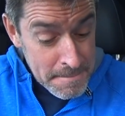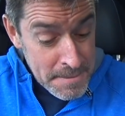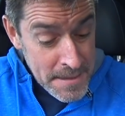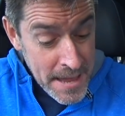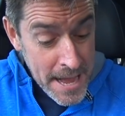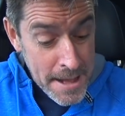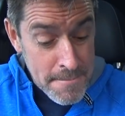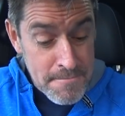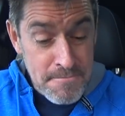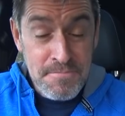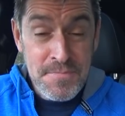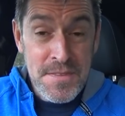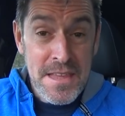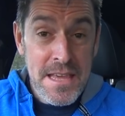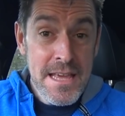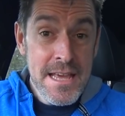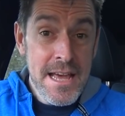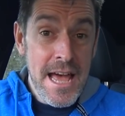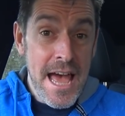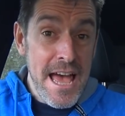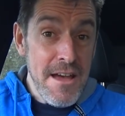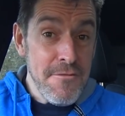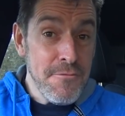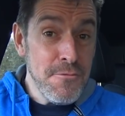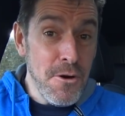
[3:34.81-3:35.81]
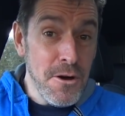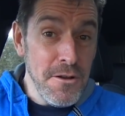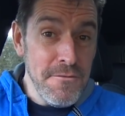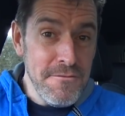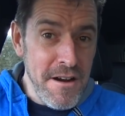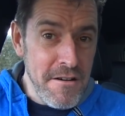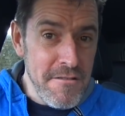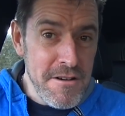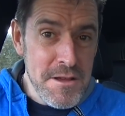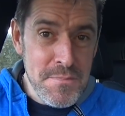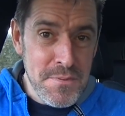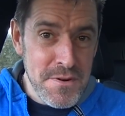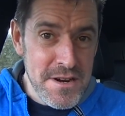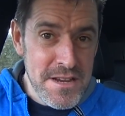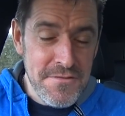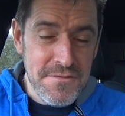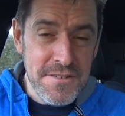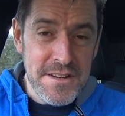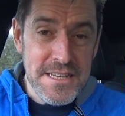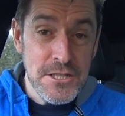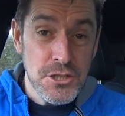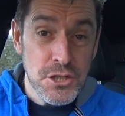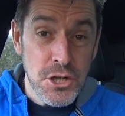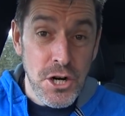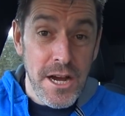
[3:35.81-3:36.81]
F1, very
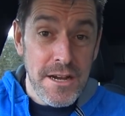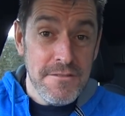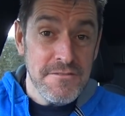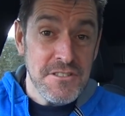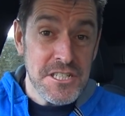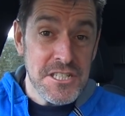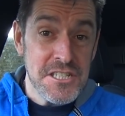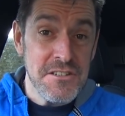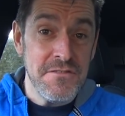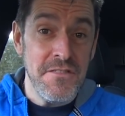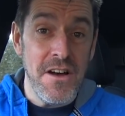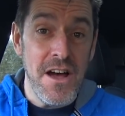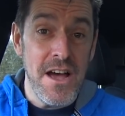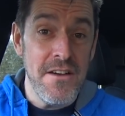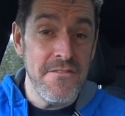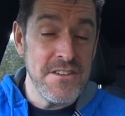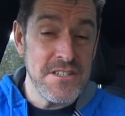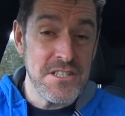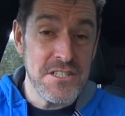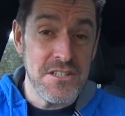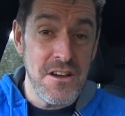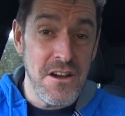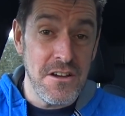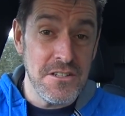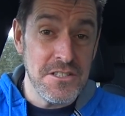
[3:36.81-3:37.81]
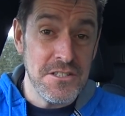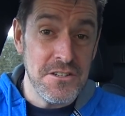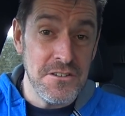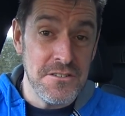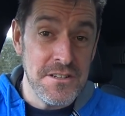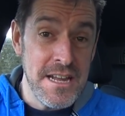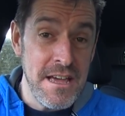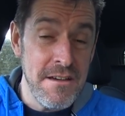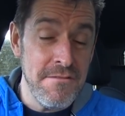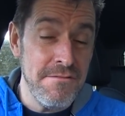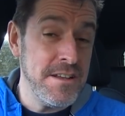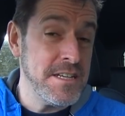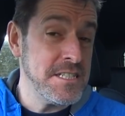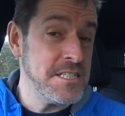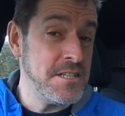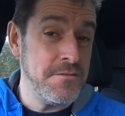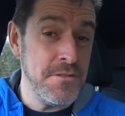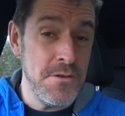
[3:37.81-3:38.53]
briefly, Drive to Survive has started on Netflix.